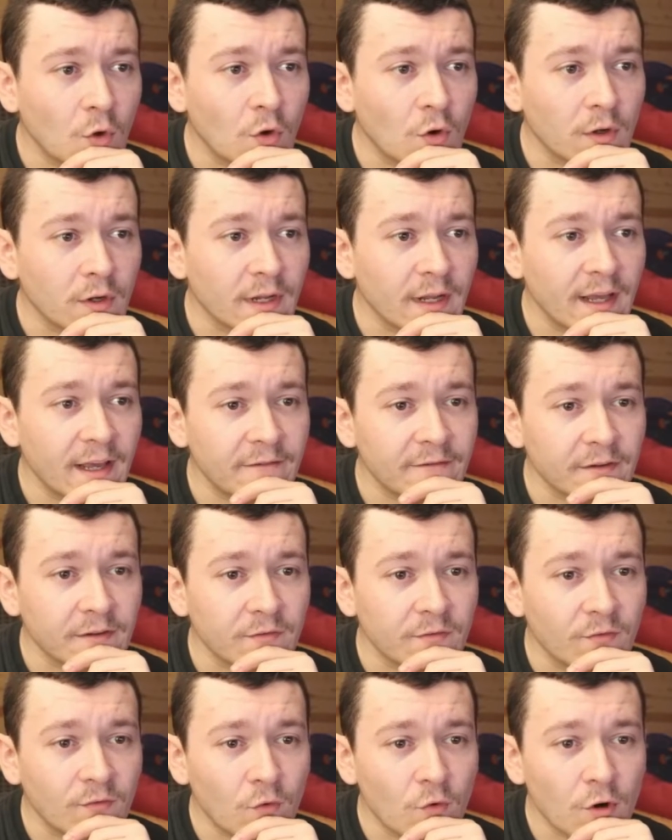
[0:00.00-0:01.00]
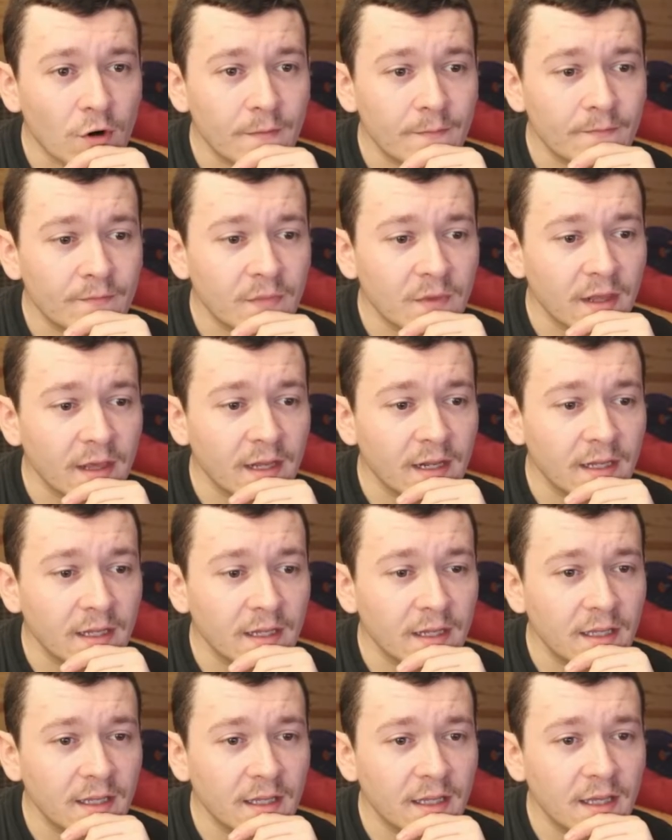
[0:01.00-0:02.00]
on Heaven 4, and
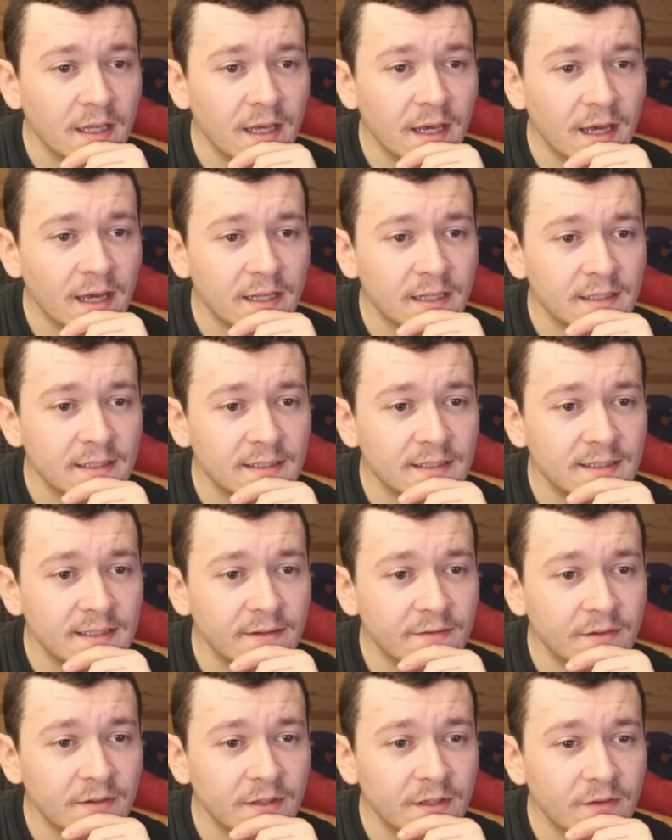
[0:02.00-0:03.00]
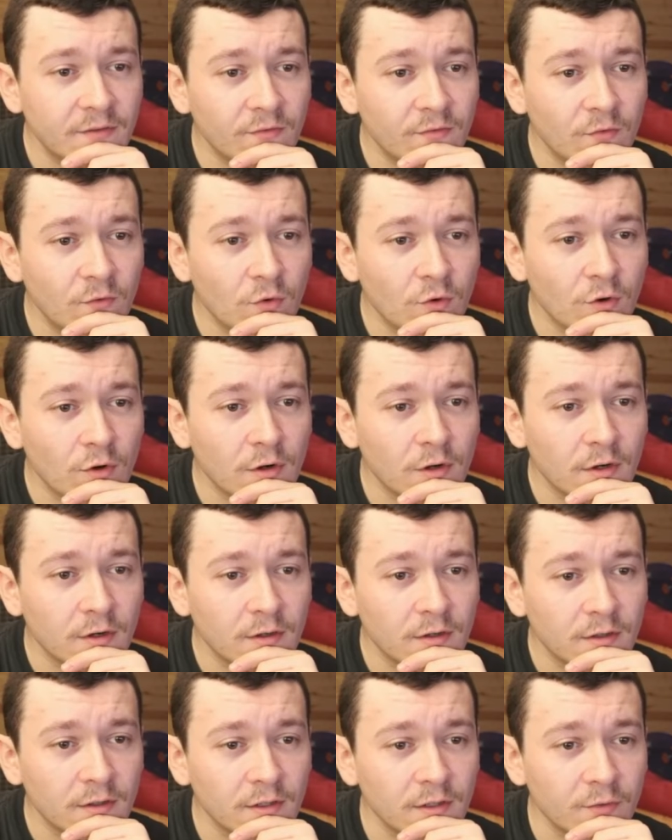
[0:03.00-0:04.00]
he had 74
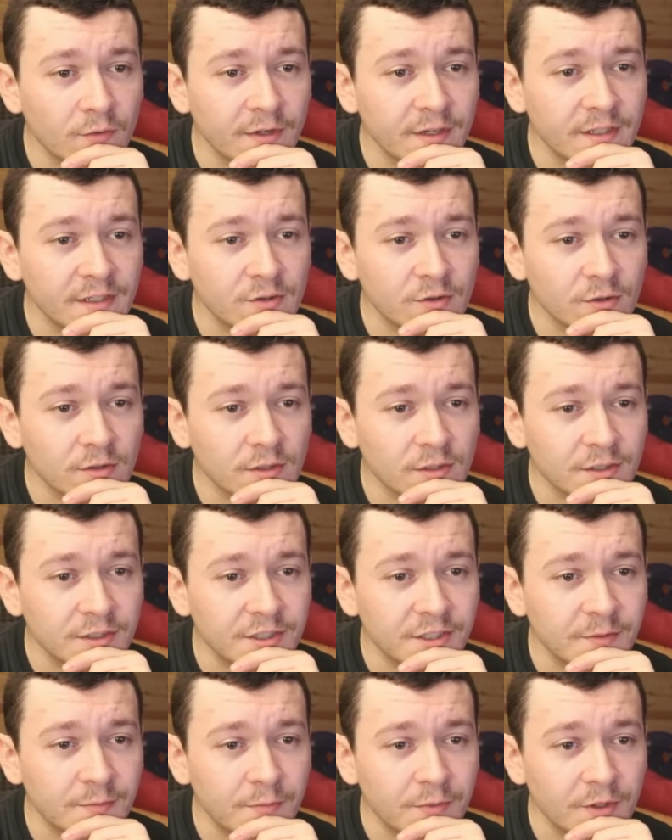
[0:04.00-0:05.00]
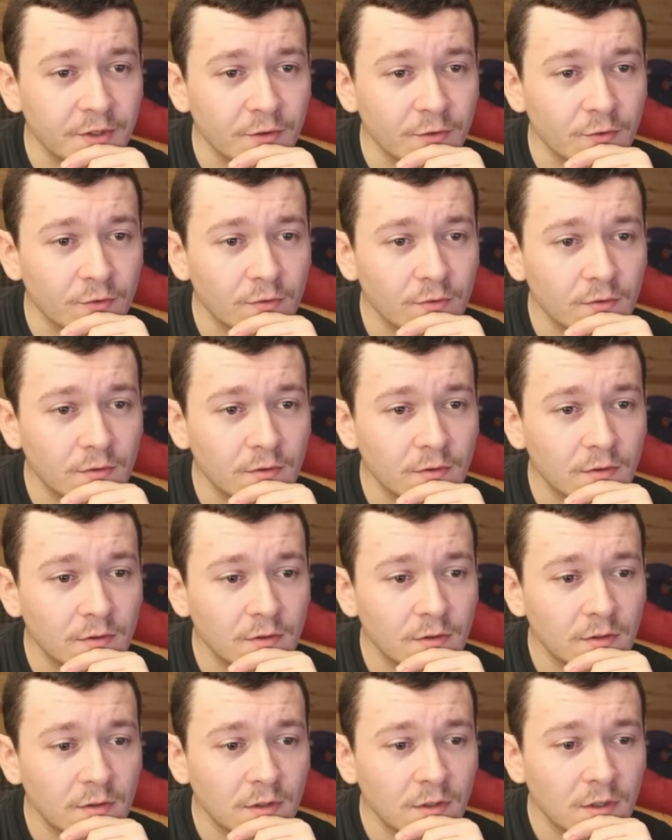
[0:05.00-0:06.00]
degrees on the GPU
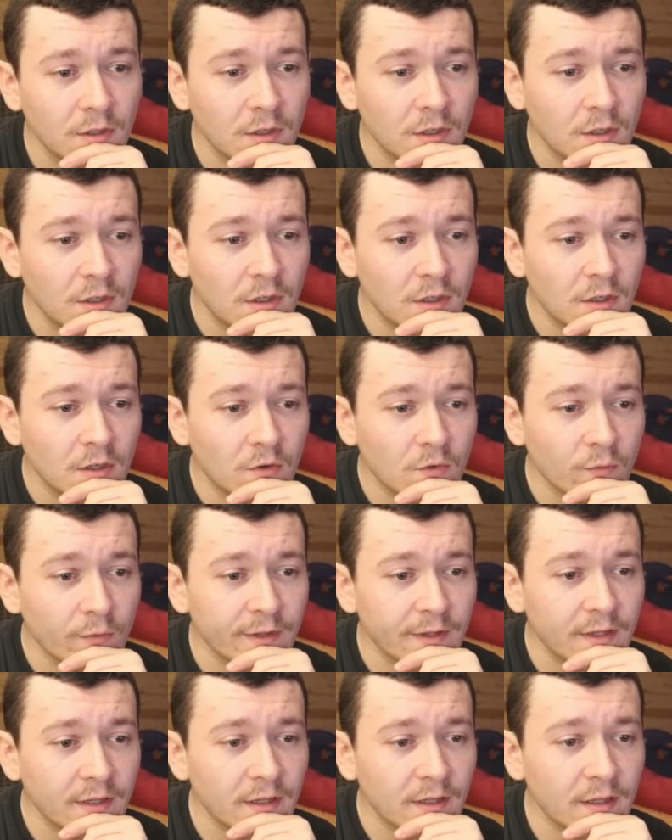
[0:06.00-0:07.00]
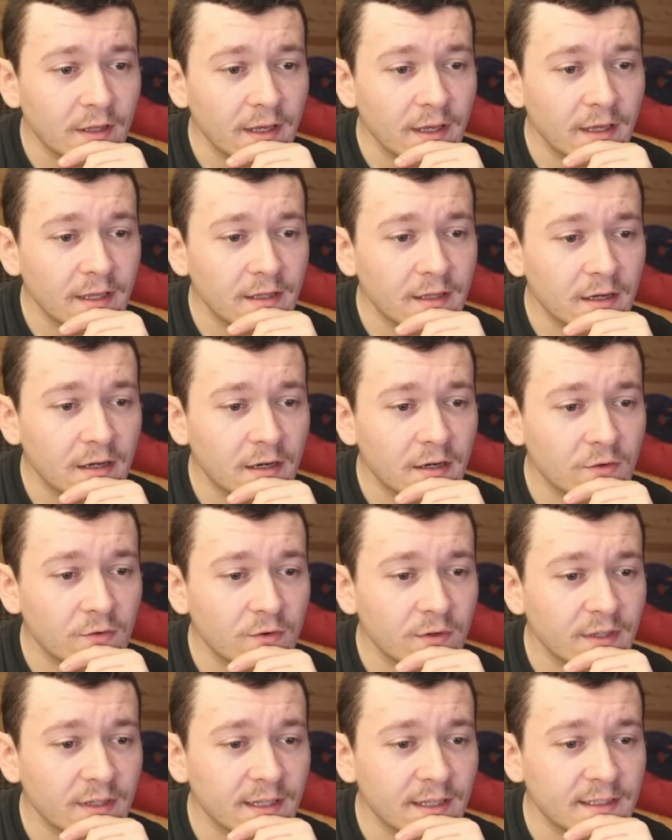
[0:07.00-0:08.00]
with
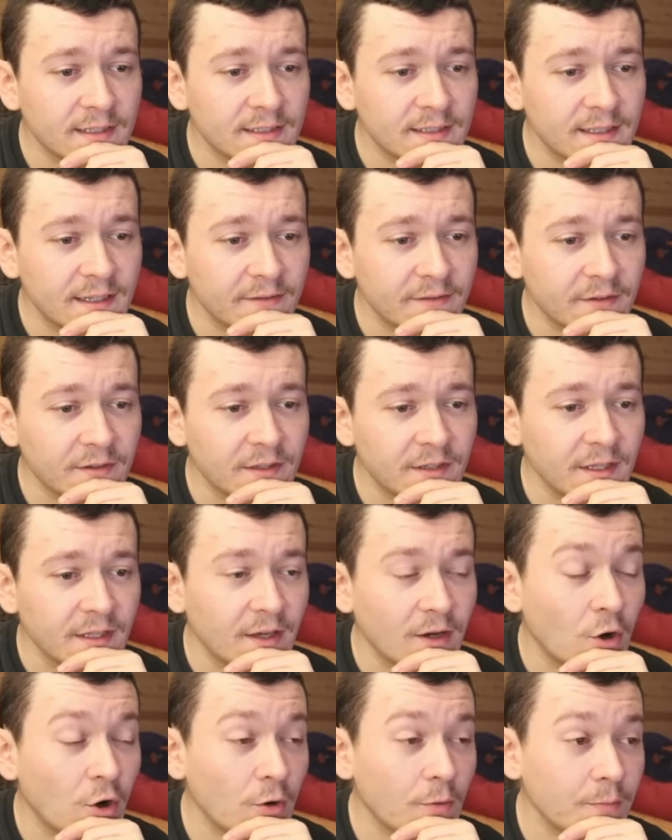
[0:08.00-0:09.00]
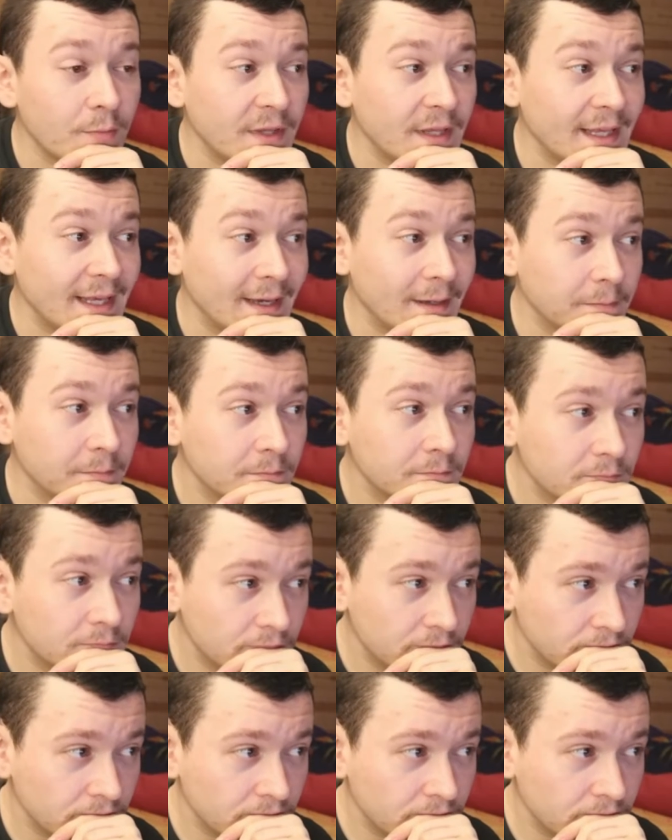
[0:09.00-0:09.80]
870 RPM,